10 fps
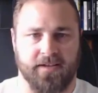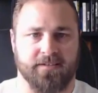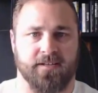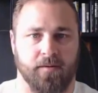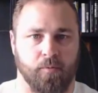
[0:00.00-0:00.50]
that
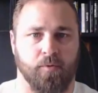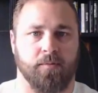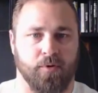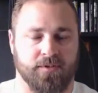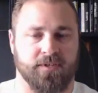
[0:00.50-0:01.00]
is the number
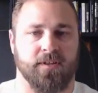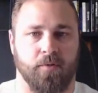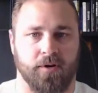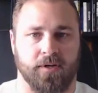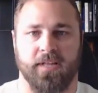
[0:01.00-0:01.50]
one person in the
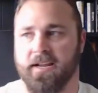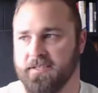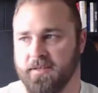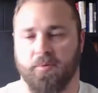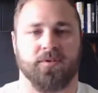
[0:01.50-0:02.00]
market that
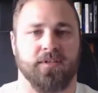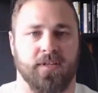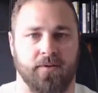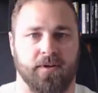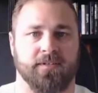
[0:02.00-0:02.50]
is the person
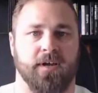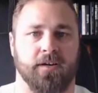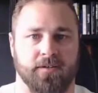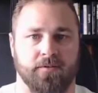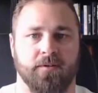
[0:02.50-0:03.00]
that i want to
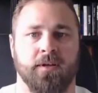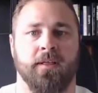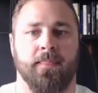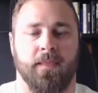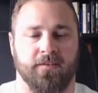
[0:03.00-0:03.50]
talk to
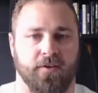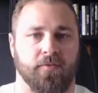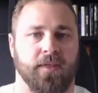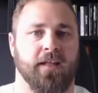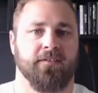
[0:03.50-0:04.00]
and
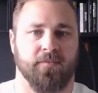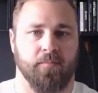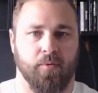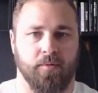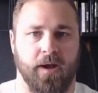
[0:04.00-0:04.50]
so that is
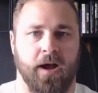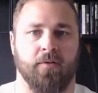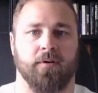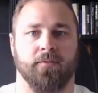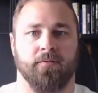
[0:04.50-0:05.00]
the
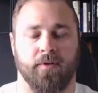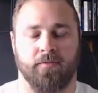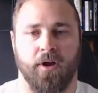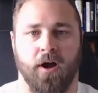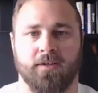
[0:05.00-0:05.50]
power of,
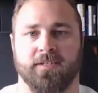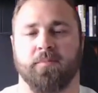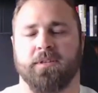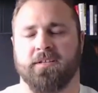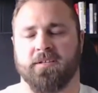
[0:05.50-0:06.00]
of
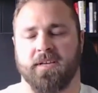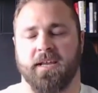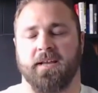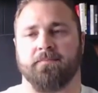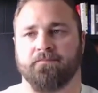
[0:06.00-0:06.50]
content but this is
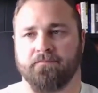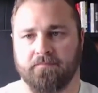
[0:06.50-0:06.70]
again